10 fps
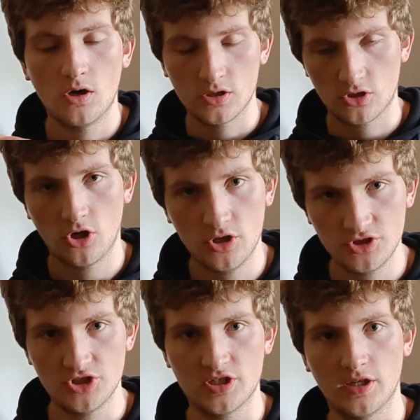
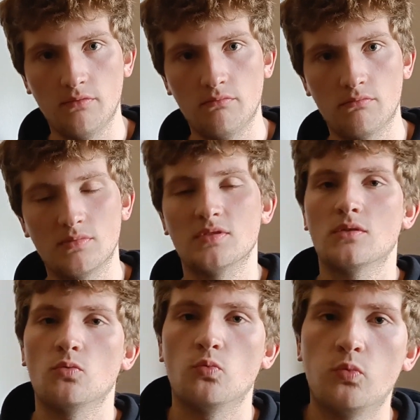unconsciously
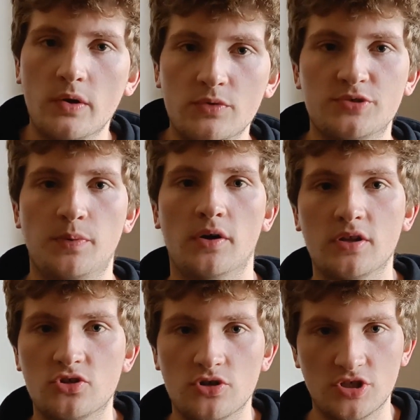when
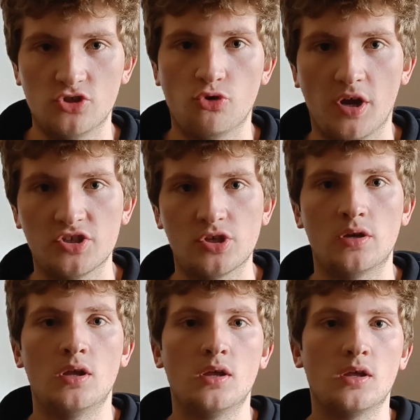responding to a
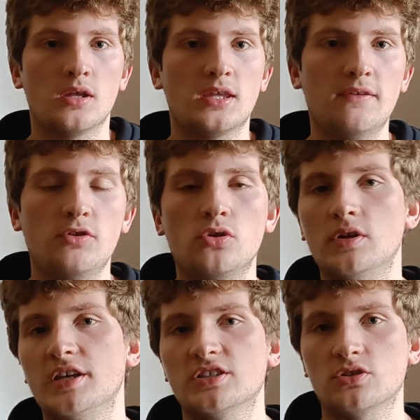situation, giving you
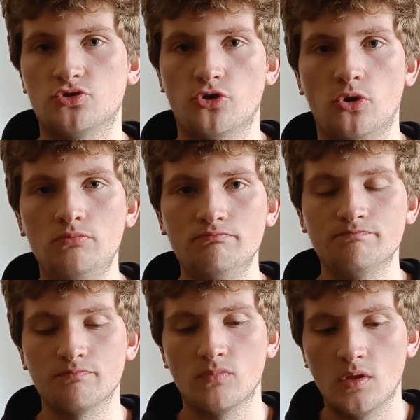less control.
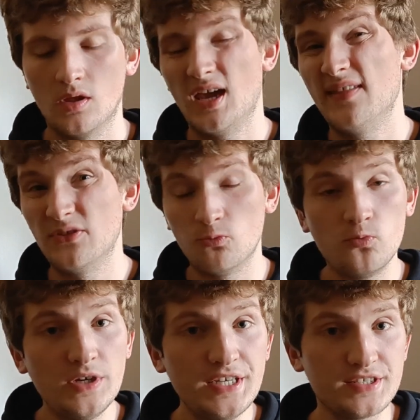And the
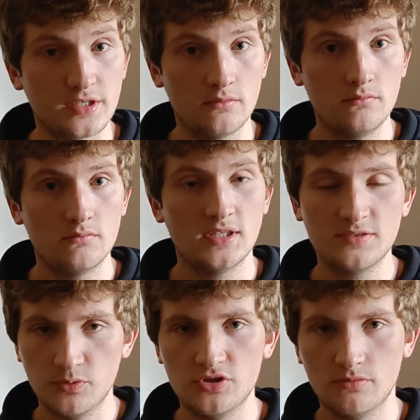reason,
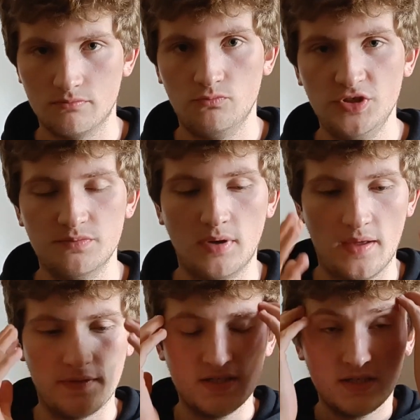let's put some reason
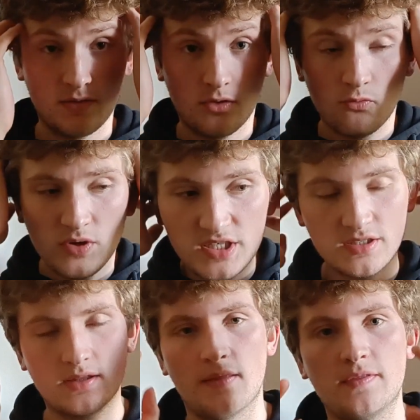behind this, the
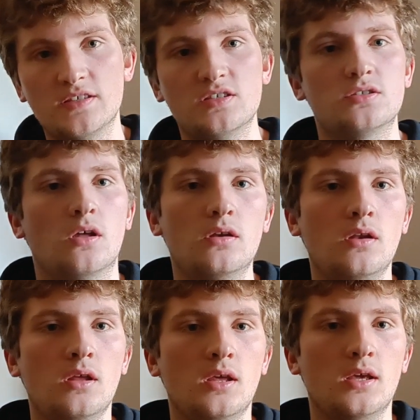reason that this is done
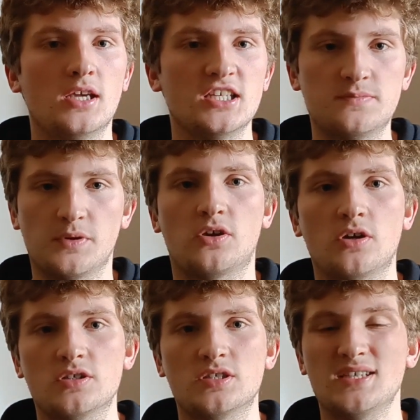is
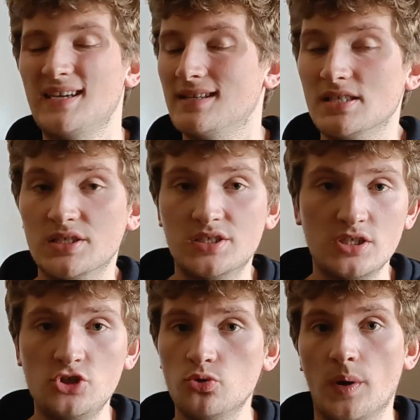because in
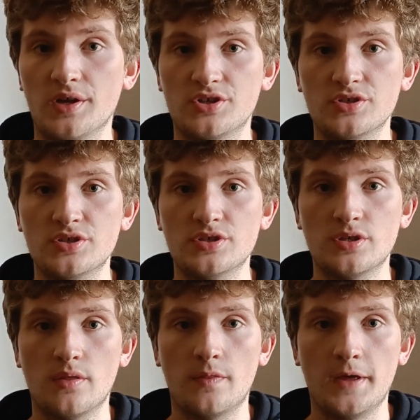
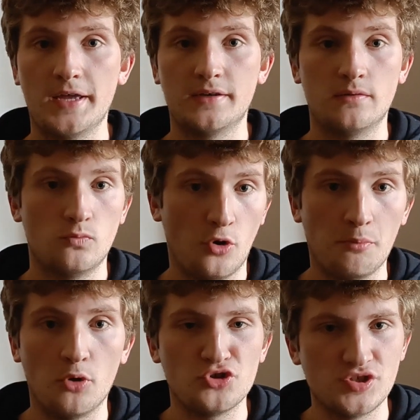situations where
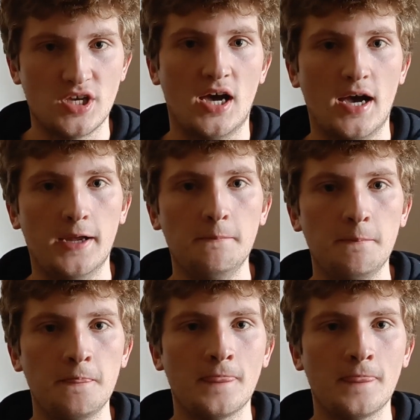emotions are high,